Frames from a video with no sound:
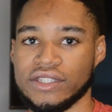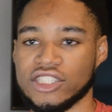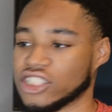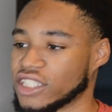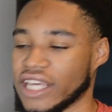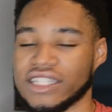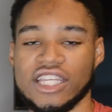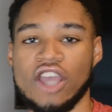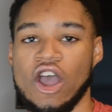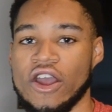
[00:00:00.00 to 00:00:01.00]
Just get the
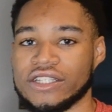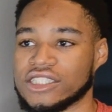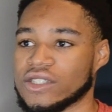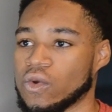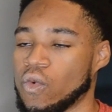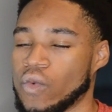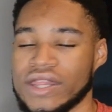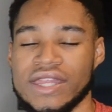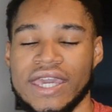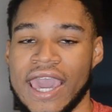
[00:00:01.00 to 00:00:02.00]
yards,
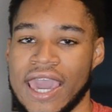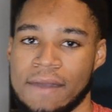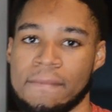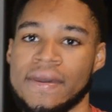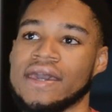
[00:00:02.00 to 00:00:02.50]
win the game,